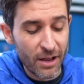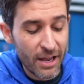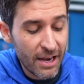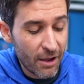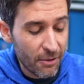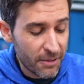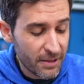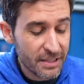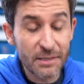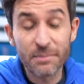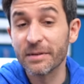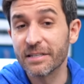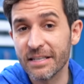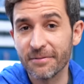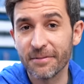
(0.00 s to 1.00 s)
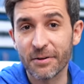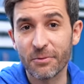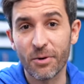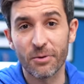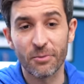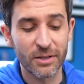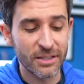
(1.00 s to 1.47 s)
And now this specific
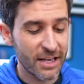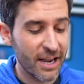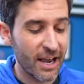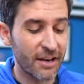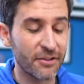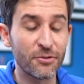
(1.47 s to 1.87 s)
one, once I got it